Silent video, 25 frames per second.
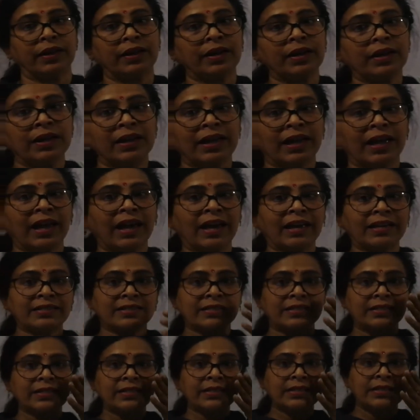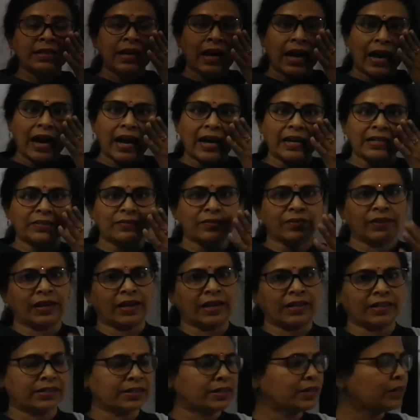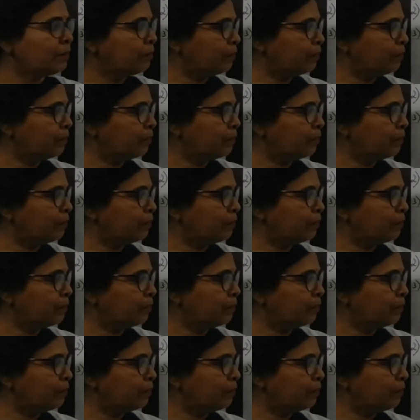the acids as well as the